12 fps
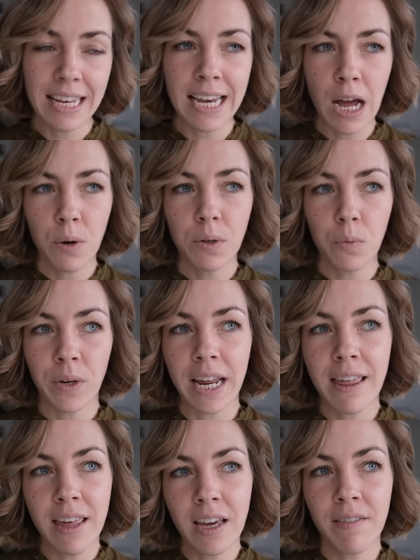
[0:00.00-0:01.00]
Now, when
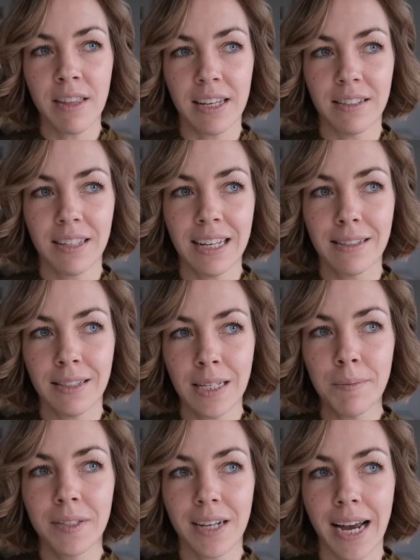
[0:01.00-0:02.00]
I think of this, it
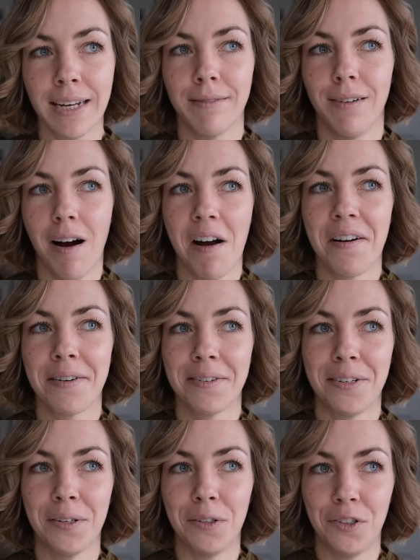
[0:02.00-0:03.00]
seems kind of
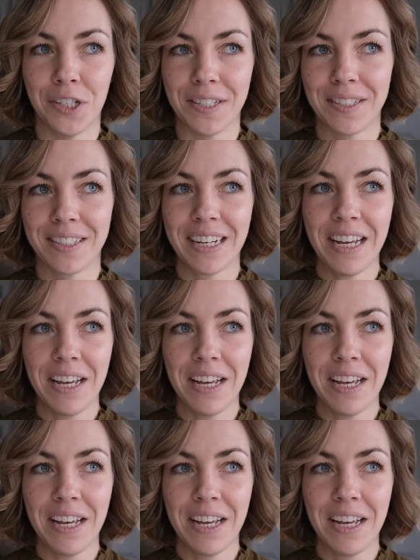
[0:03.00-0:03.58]
hard to just